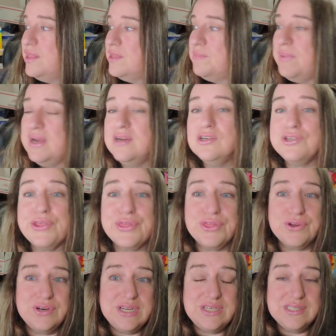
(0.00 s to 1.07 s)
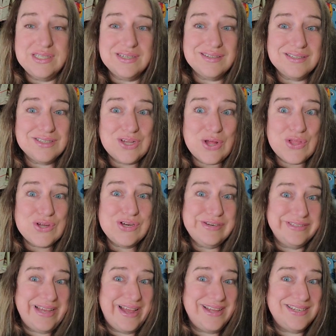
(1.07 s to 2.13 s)
The buyer's thirty-six ten all
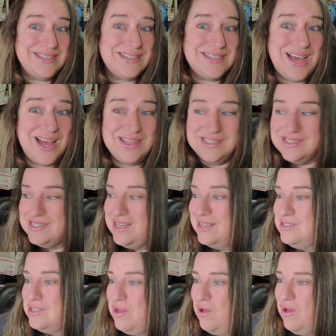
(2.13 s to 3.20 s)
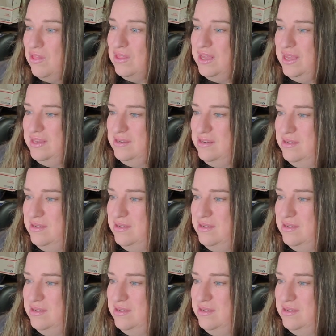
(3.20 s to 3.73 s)
in.